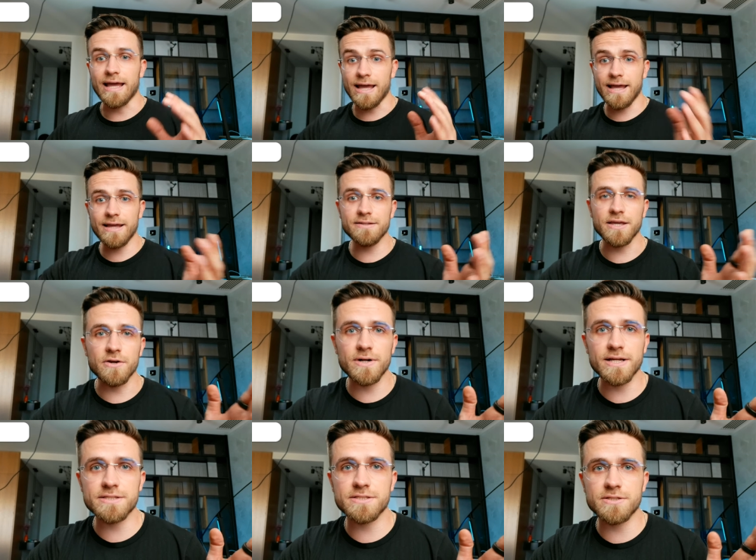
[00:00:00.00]
And here
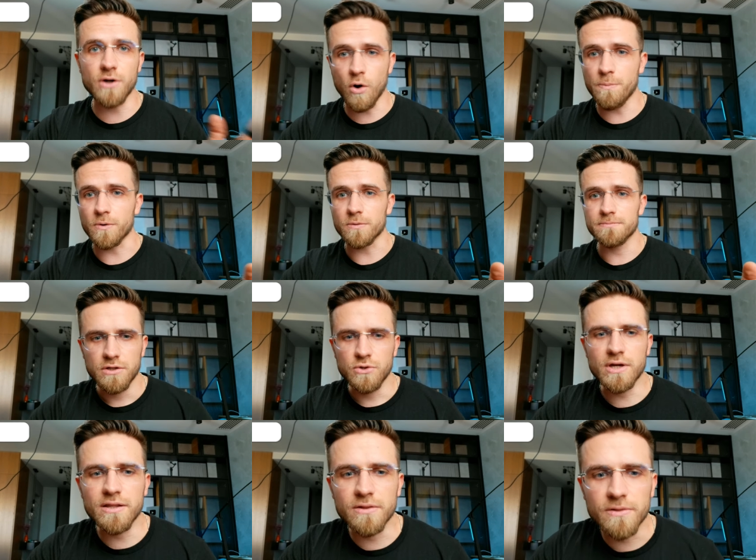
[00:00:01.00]
is the Opal. You
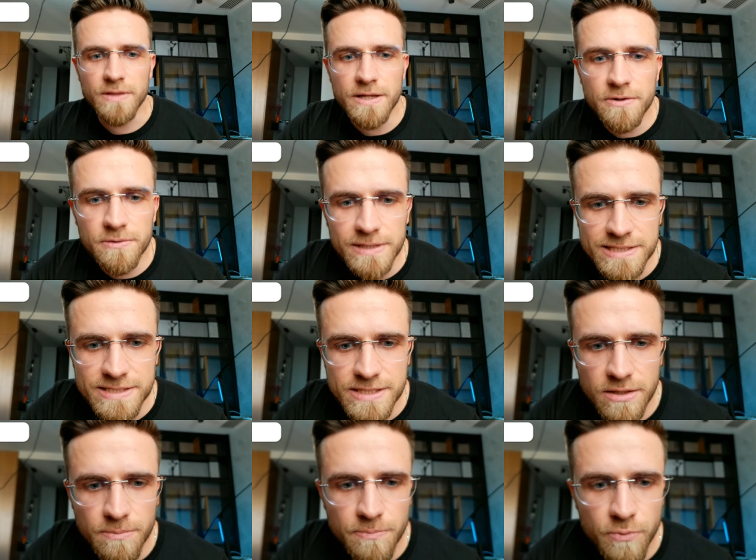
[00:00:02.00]
can literally see
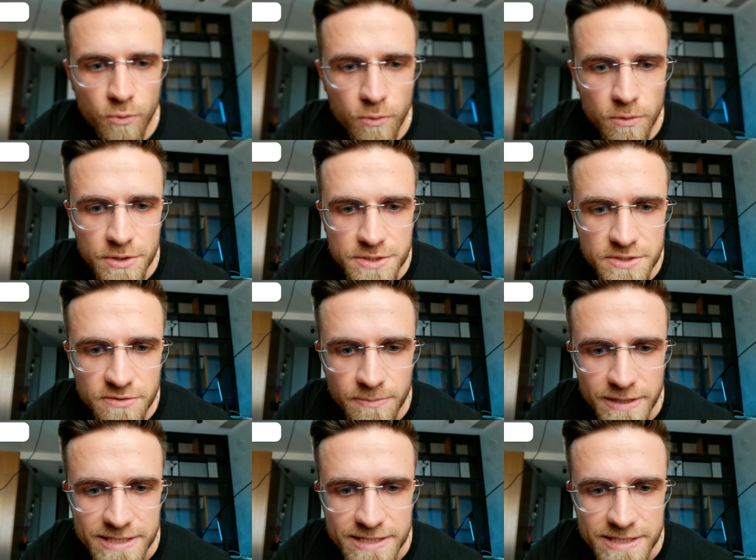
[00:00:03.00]
the pores of my